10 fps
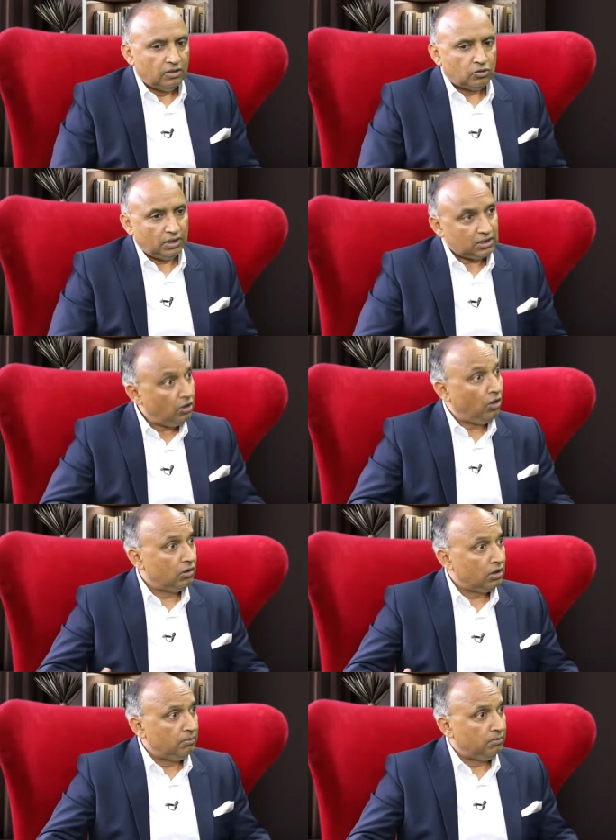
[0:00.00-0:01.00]
So it's a
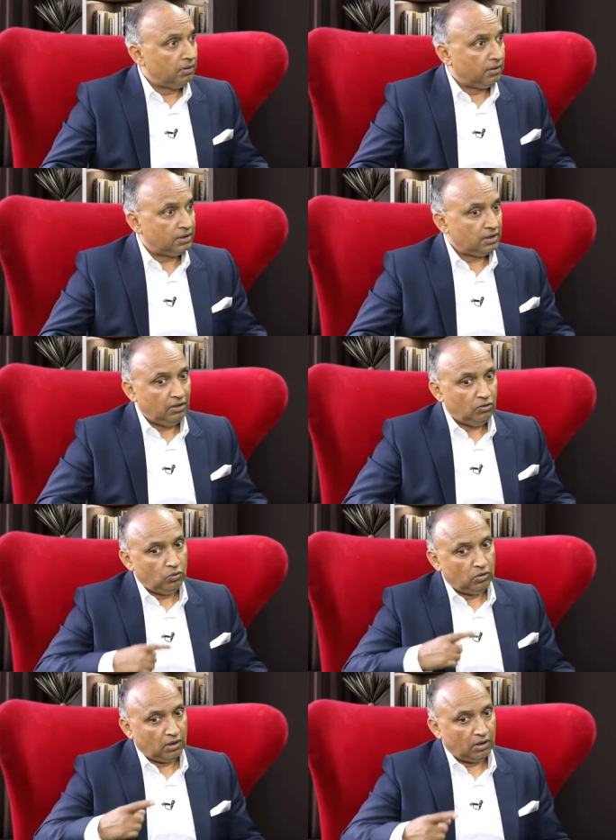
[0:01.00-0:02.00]
long-term relationship, and you